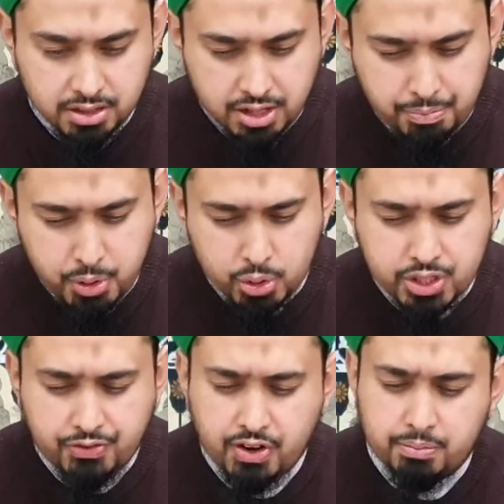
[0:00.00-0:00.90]
The
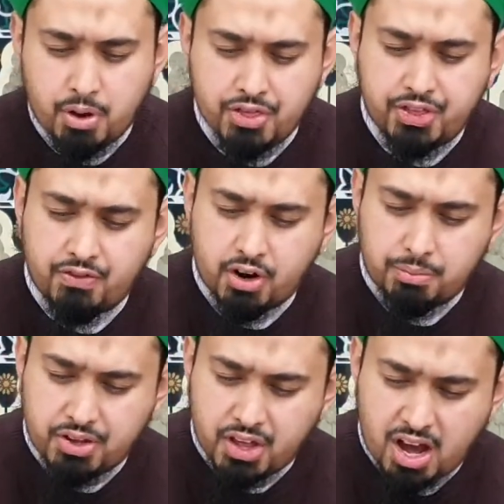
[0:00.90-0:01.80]
beautiful month of
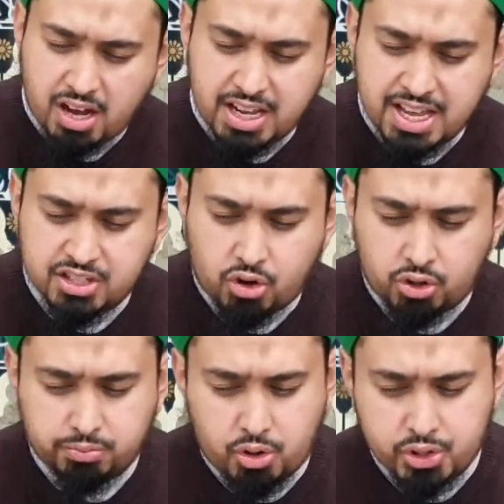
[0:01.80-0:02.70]
Ramadan is
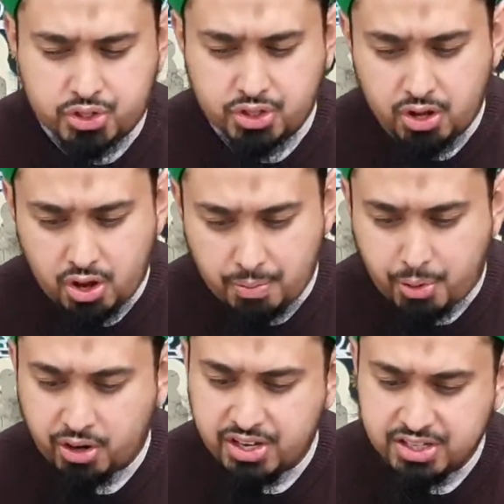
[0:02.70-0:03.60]
almost
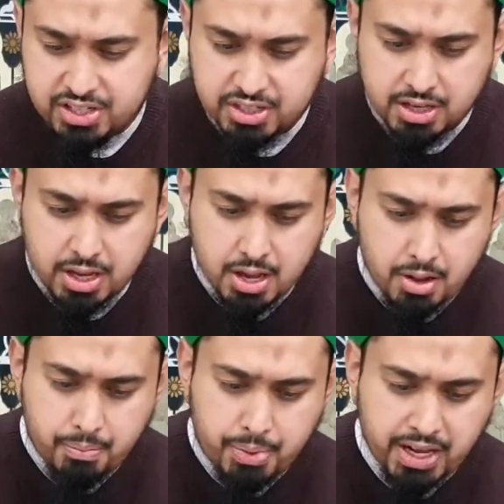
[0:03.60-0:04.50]
upon us,
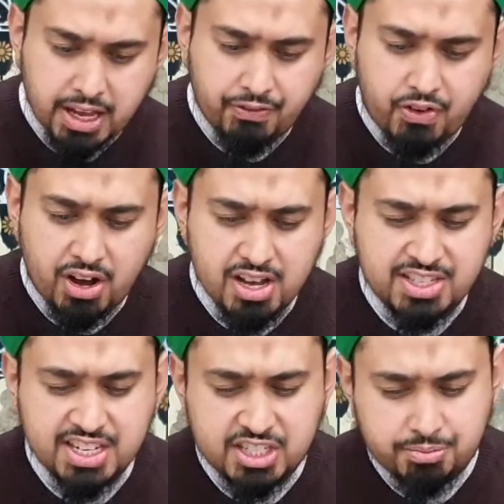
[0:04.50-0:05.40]
bringing for
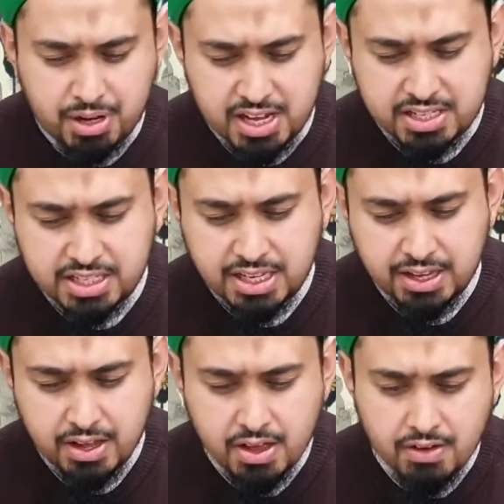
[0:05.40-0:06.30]
us its mercy,
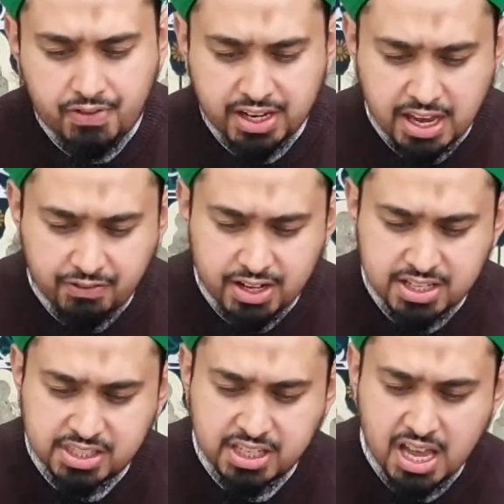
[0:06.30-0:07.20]

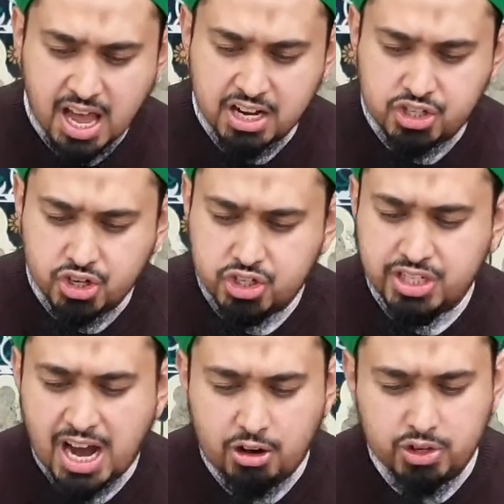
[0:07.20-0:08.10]
forgiveness, and such
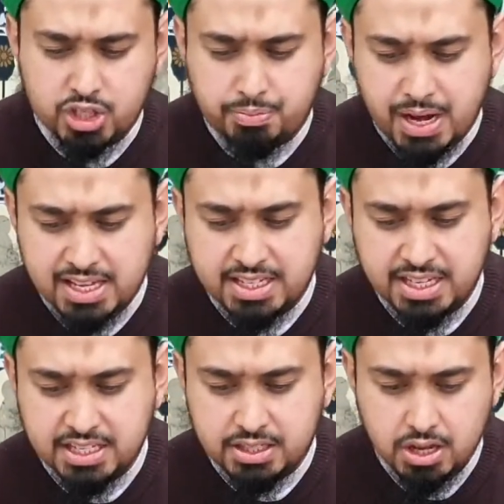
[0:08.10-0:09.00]
countless
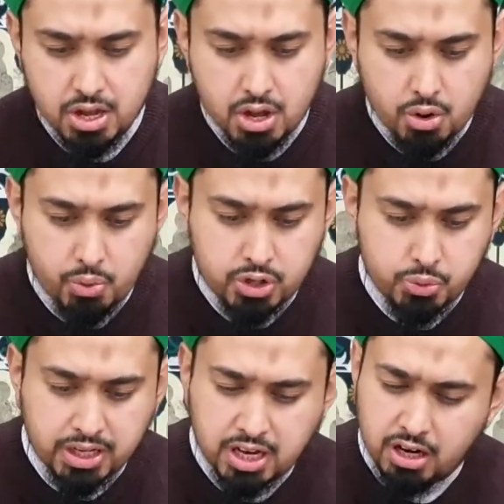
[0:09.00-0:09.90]
blessings which
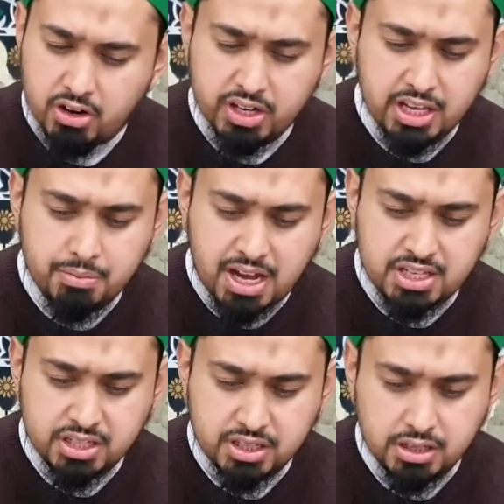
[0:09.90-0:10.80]
we cannot
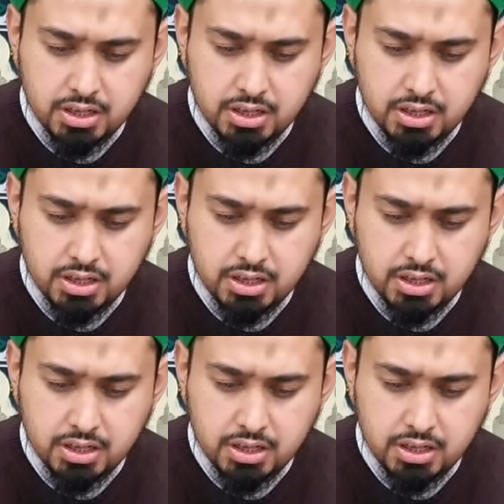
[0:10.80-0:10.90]
imagine.